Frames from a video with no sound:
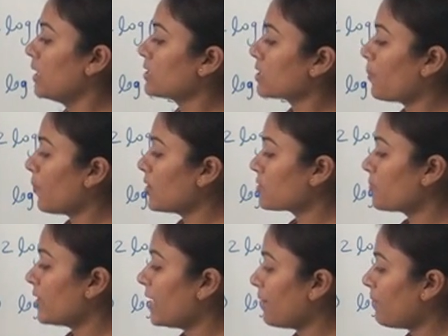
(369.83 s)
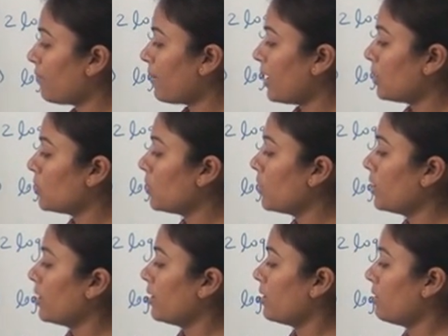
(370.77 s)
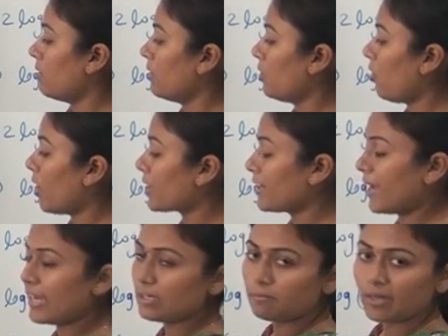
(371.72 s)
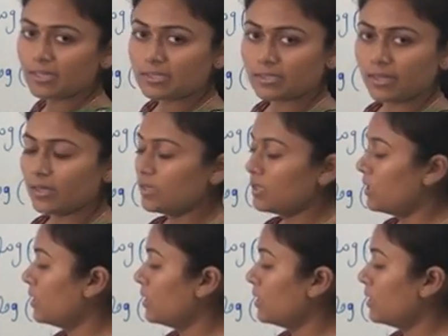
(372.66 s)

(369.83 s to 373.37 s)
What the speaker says: Suppose we have a value log 9 base 10.